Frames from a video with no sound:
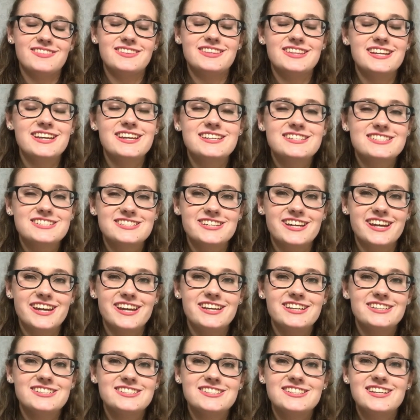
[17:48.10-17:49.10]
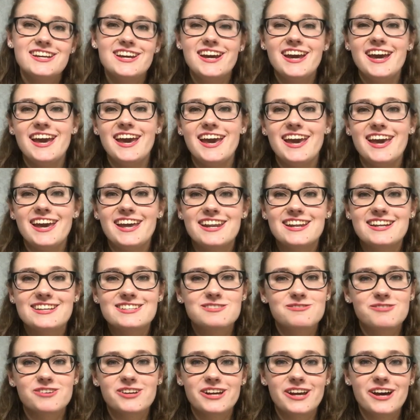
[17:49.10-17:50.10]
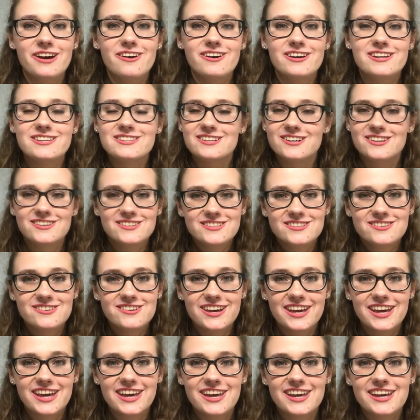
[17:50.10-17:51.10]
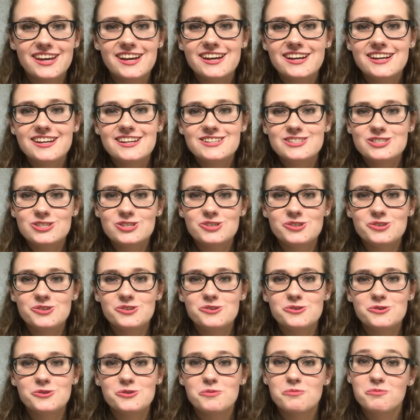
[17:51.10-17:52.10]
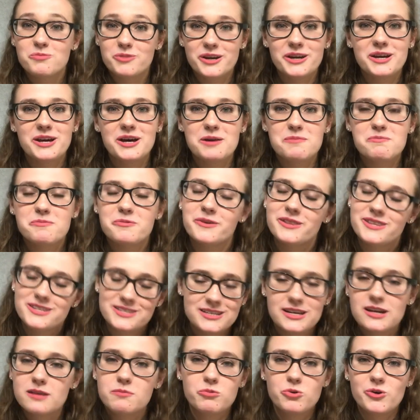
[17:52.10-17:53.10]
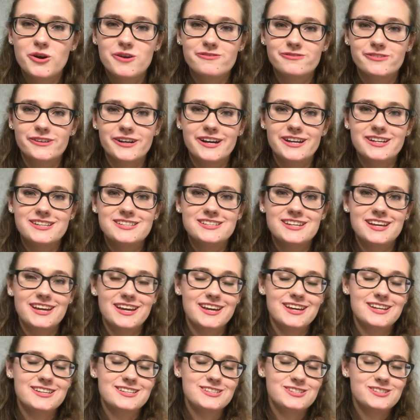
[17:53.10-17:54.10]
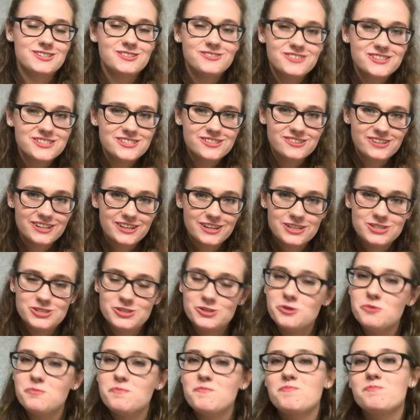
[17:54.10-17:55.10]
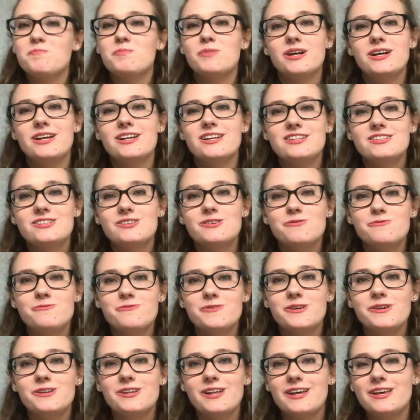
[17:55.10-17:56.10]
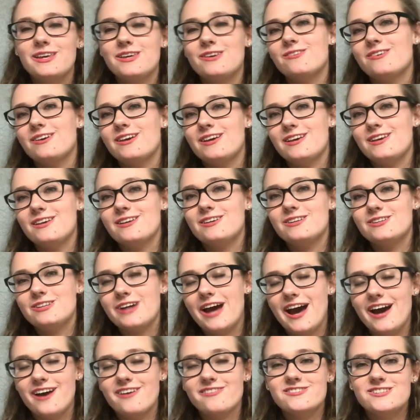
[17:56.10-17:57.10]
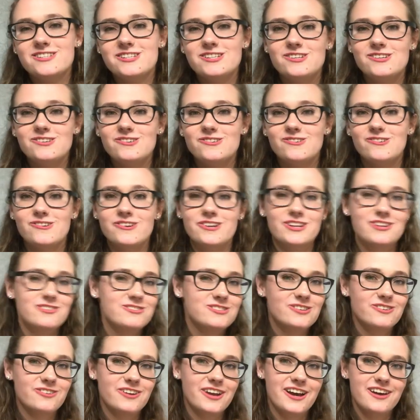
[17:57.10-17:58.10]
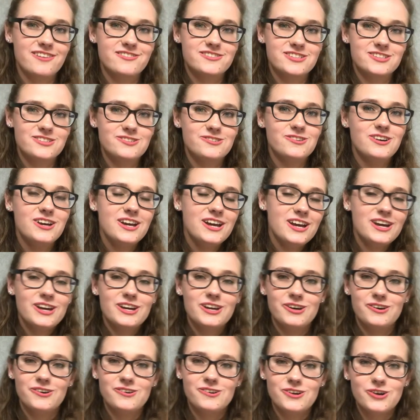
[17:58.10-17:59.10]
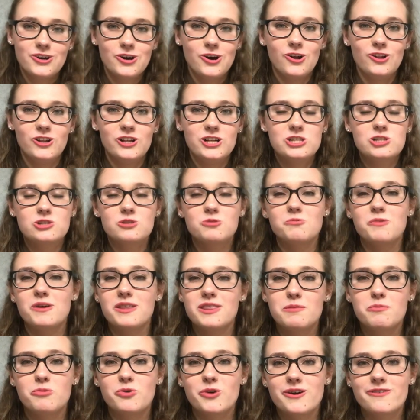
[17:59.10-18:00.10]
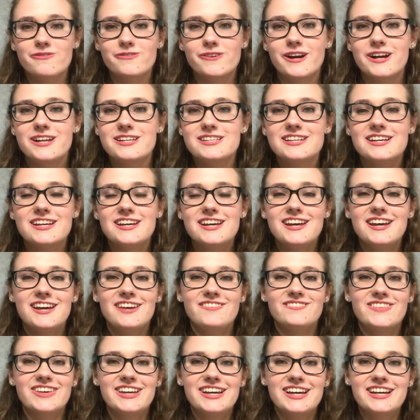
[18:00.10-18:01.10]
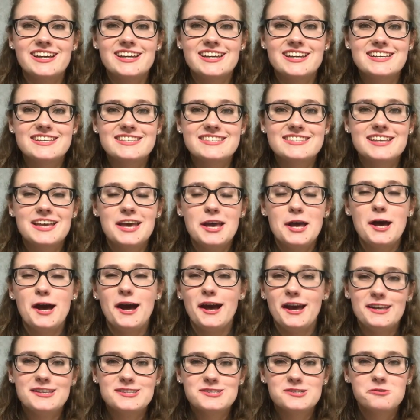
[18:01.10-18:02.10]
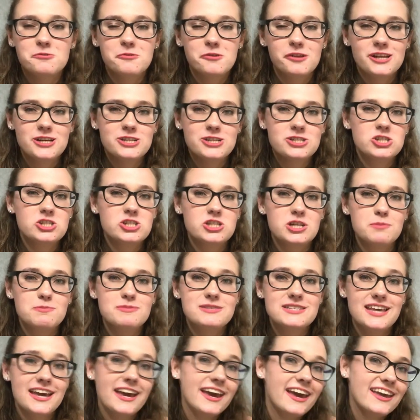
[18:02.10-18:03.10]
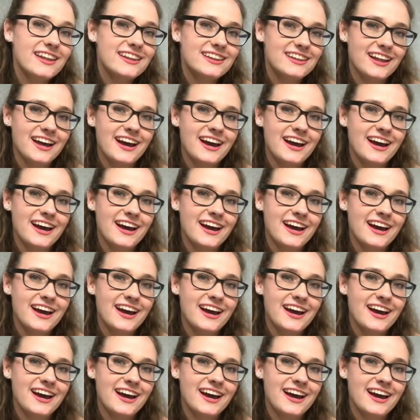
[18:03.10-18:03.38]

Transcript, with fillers: things change and it doesn't work out, it's also okay to break up with said boyfriend and do what you need to do, but don't feel like you have to or you don't have to go to college with a boyfriend, because high school relationships can